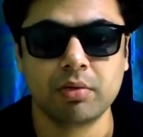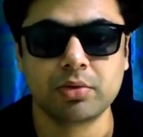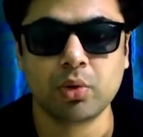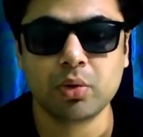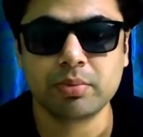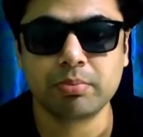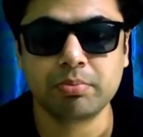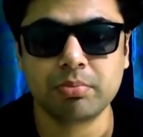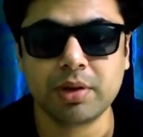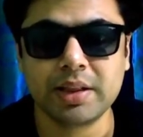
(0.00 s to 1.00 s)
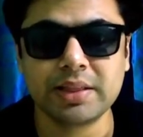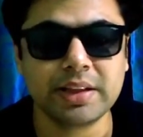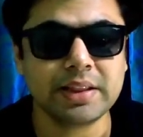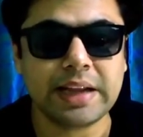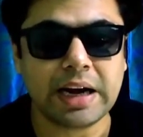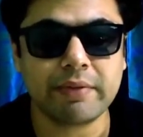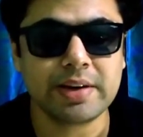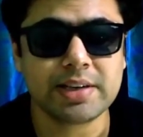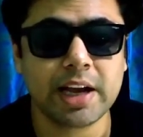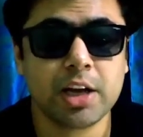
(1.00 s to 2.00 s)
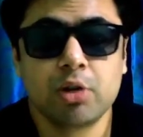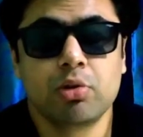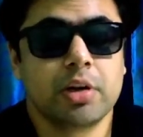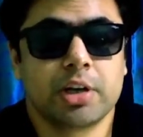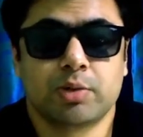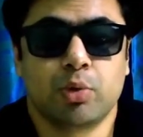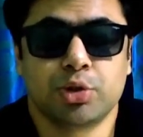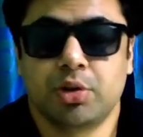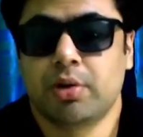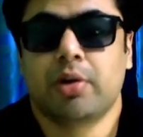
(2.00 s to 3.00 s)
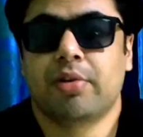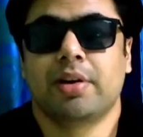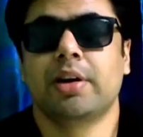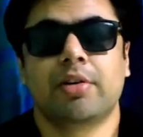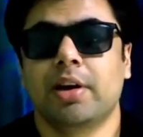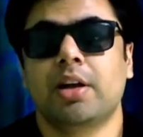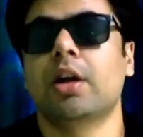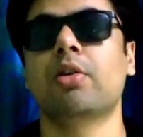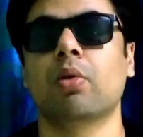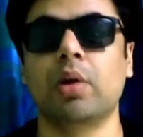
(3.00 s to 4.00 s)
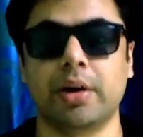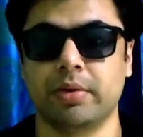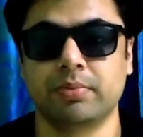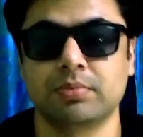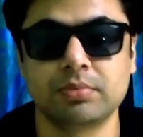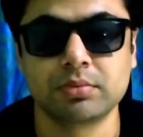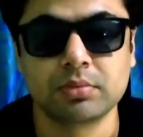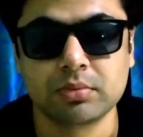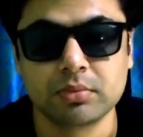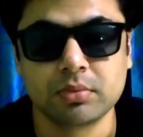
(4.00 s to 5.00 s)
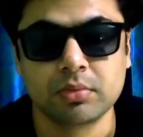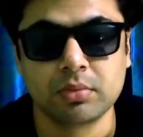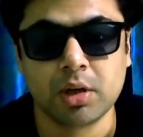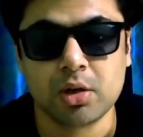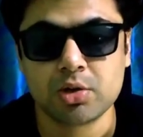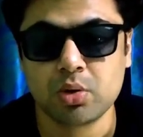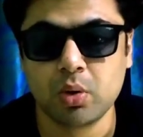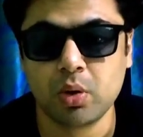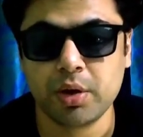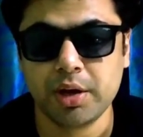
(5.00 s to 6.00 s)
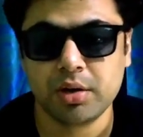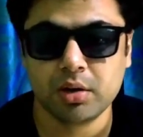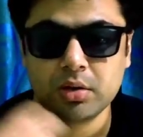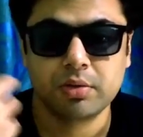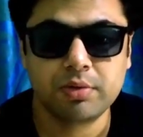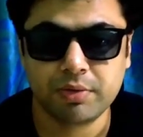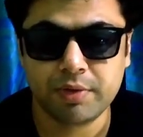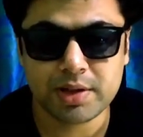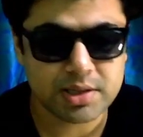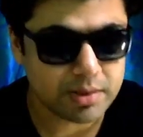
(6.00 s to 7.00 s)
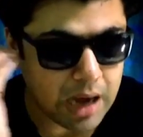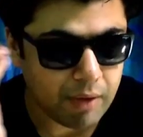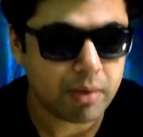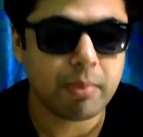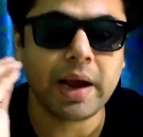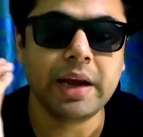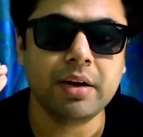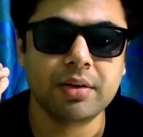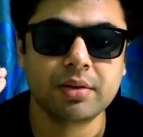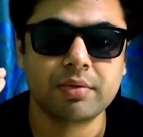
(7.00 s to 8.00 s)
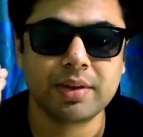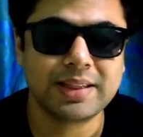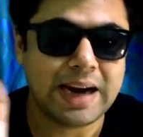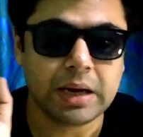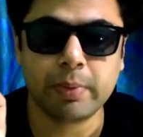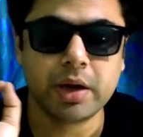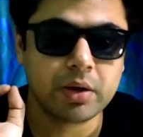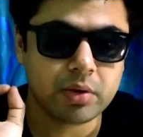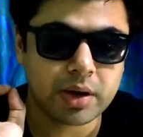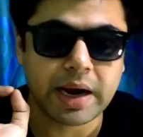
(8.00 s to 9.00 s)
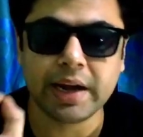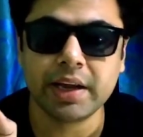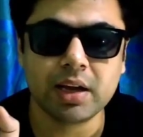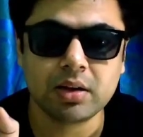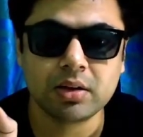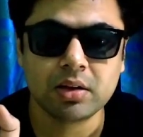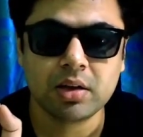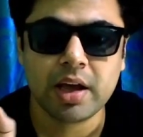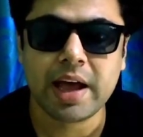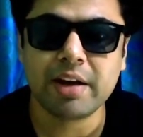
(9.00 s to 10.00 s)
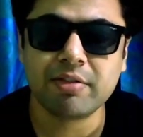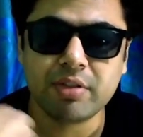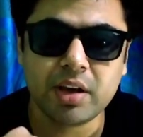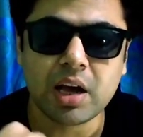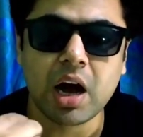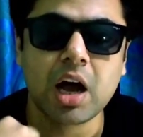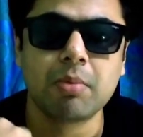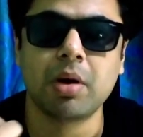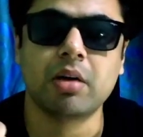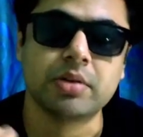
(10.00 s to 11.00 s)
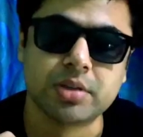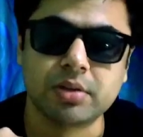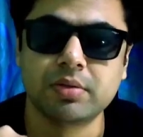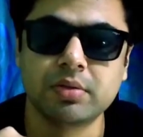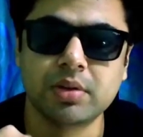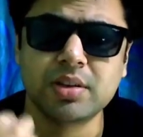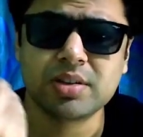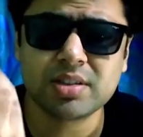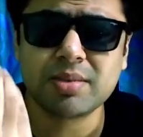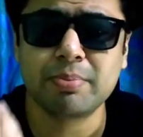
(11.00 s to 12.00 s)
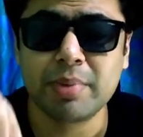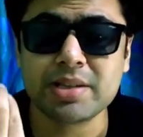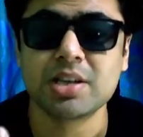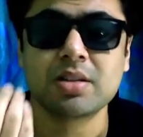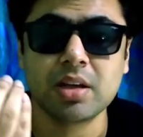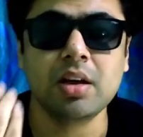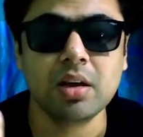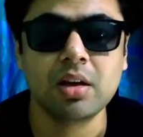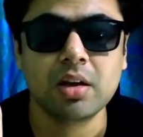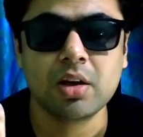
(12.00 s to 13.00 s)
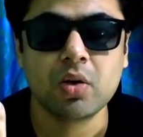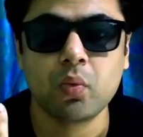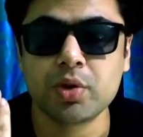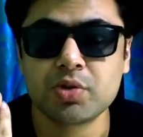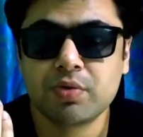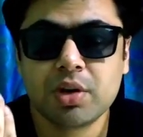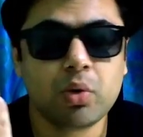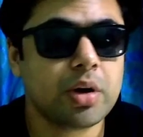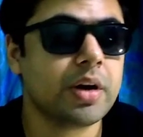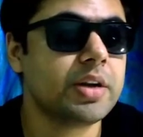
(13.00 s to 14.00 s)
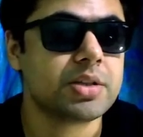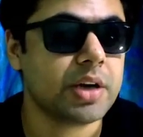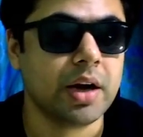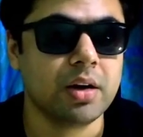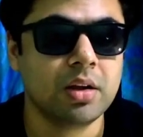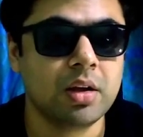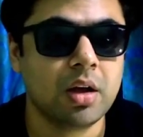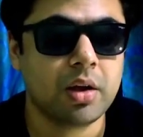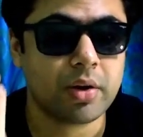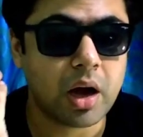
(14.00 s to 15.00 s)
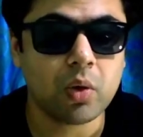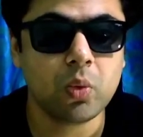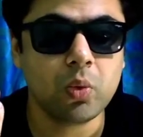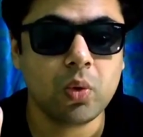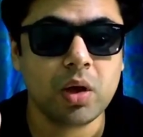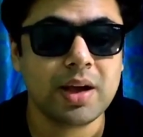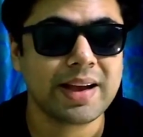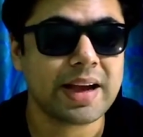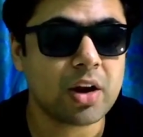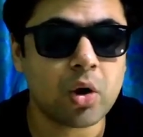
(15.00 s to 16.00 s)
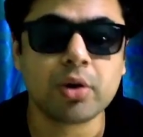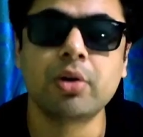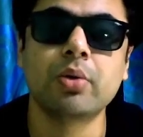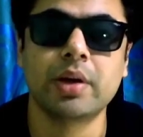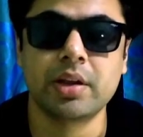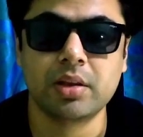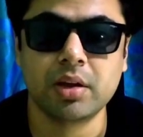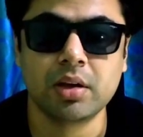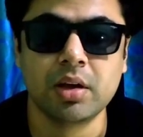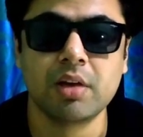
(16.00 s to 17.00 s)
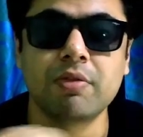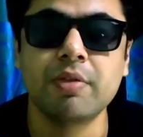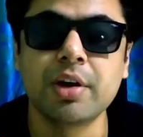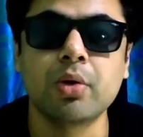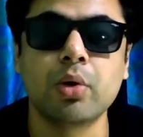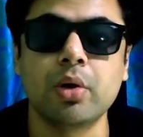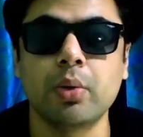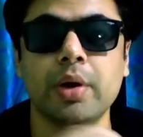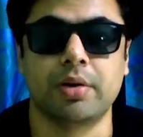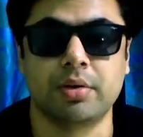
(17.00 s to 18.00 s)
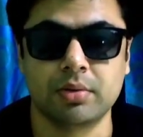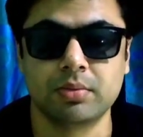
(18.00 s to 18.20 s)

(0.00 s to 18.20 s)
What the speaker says: So in that way, it's like a nuclear explosion. You cannot literally control it. So it fills our mind with that particular idea, and we harm ourselves. And this is the basic thing which we don't understand. Rahu cannot do anything if we don't do it.